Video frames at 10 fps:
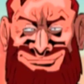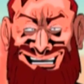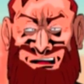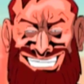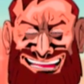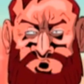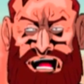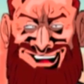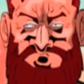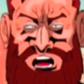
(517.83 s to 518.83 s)
uh, Lord
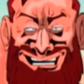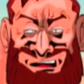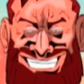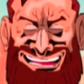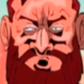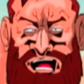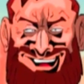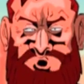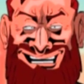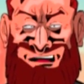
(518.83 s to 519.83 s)
Jamar? God, it's nice to
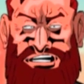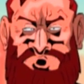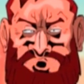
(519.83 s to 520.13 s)
be on your show.